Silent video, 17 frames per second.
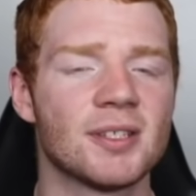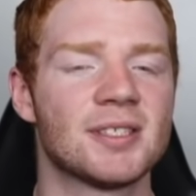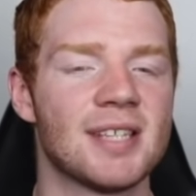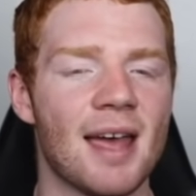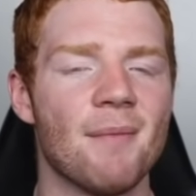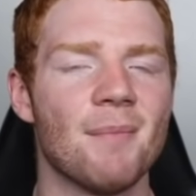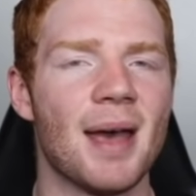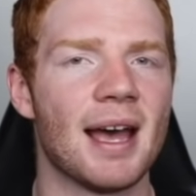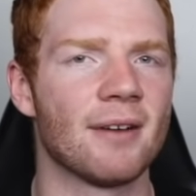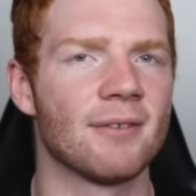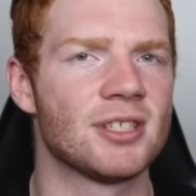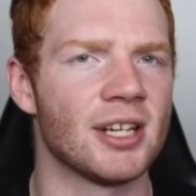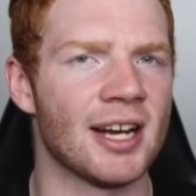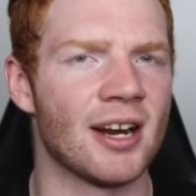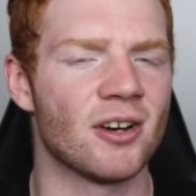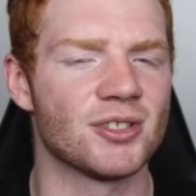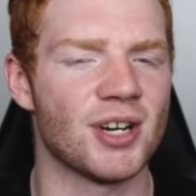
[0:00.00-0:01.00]
same amount of
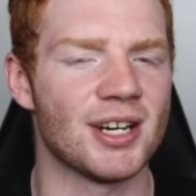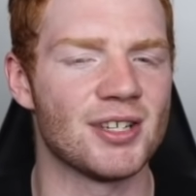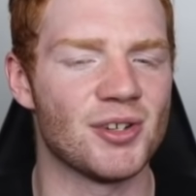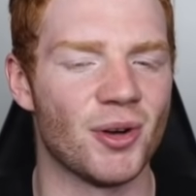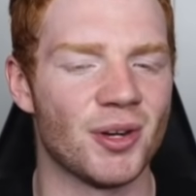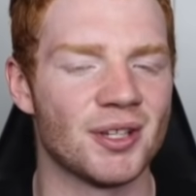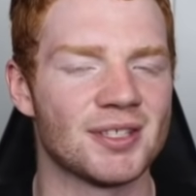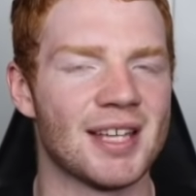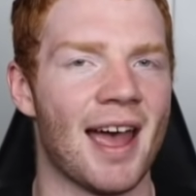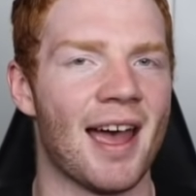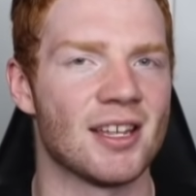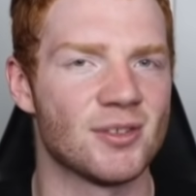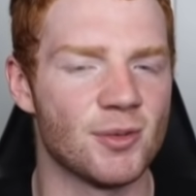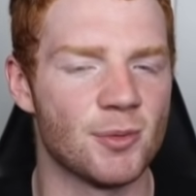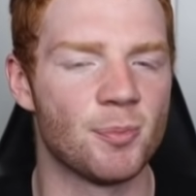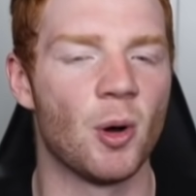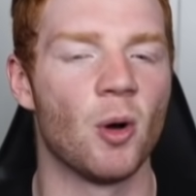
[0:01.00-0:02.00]
DeAndre Jordans
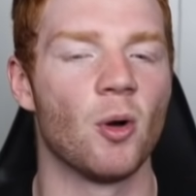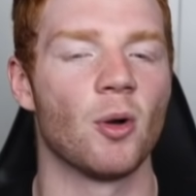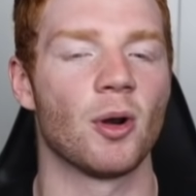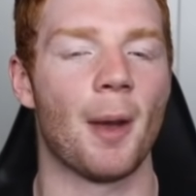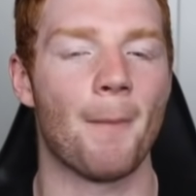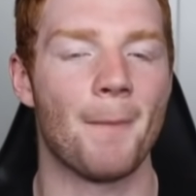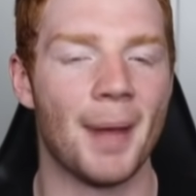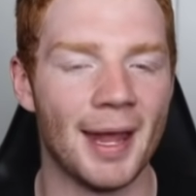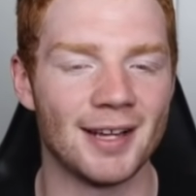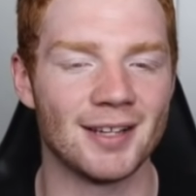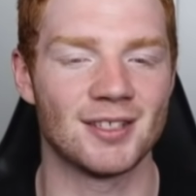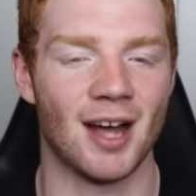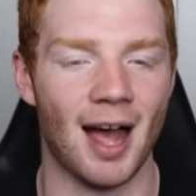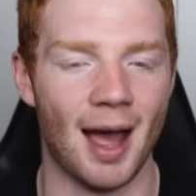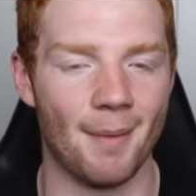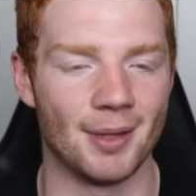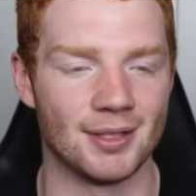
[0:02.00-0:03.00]
as we pulled pink
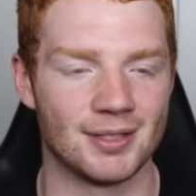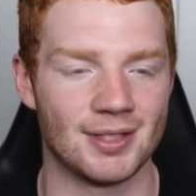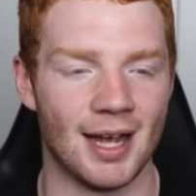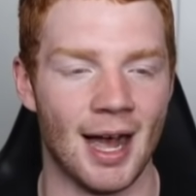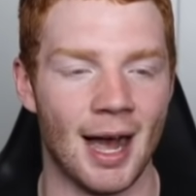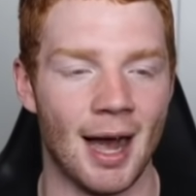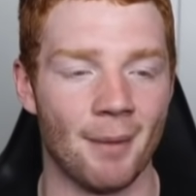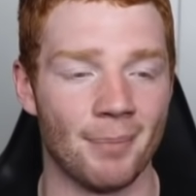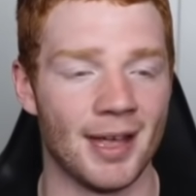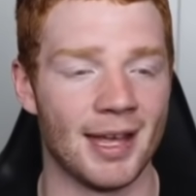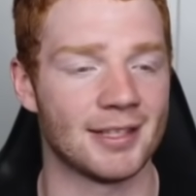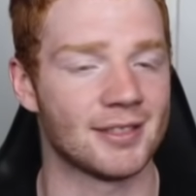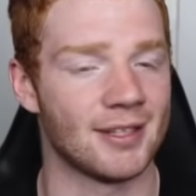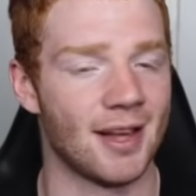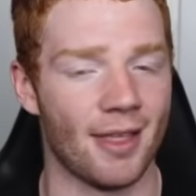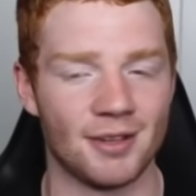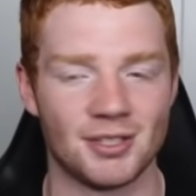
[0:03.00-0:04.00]
diamonds. Um,
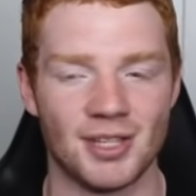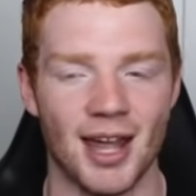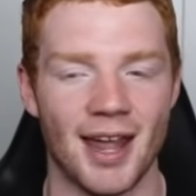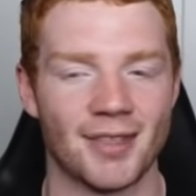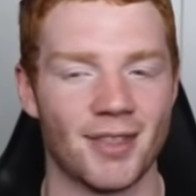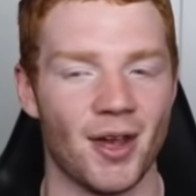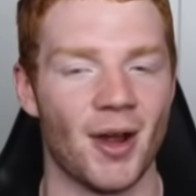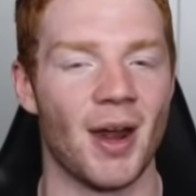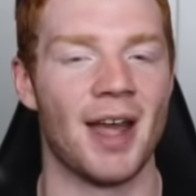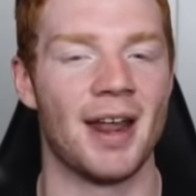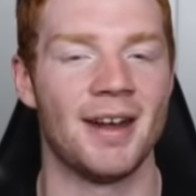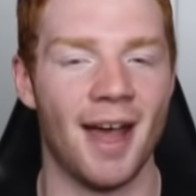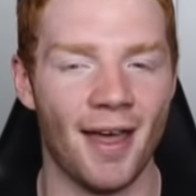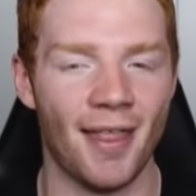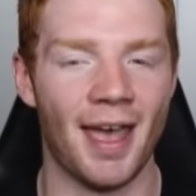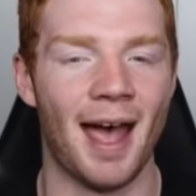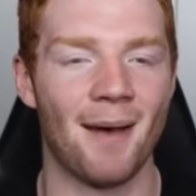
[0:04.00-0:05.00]
There's another shake though,
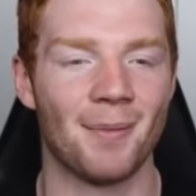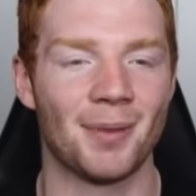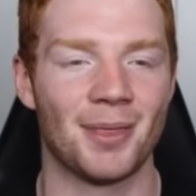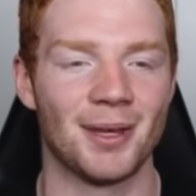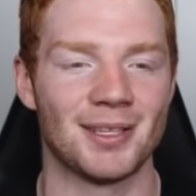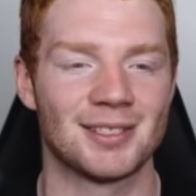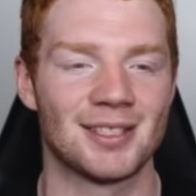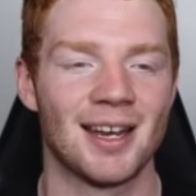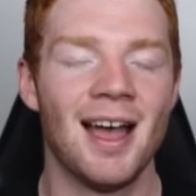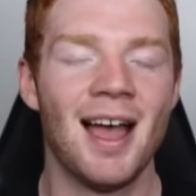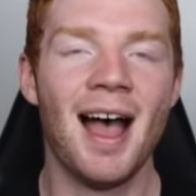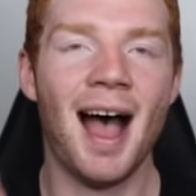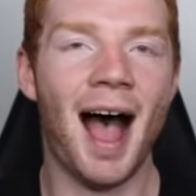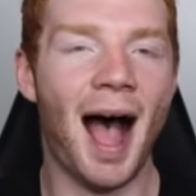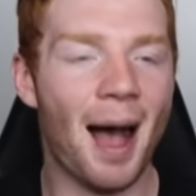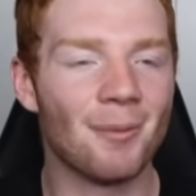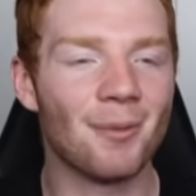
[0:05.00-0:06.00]
another amethyst. I'm